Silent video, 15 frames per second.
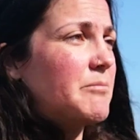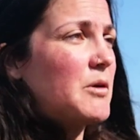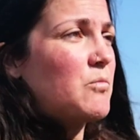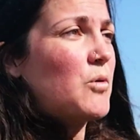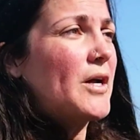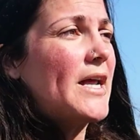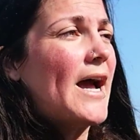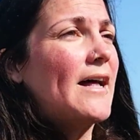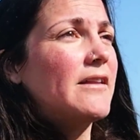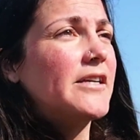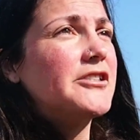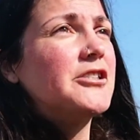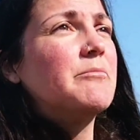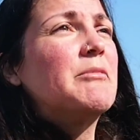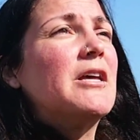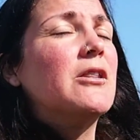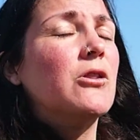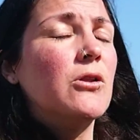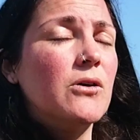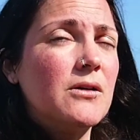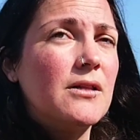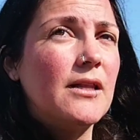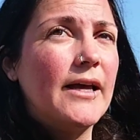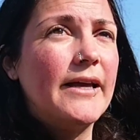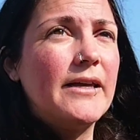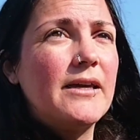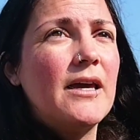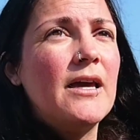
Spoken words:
and what allyship can look like.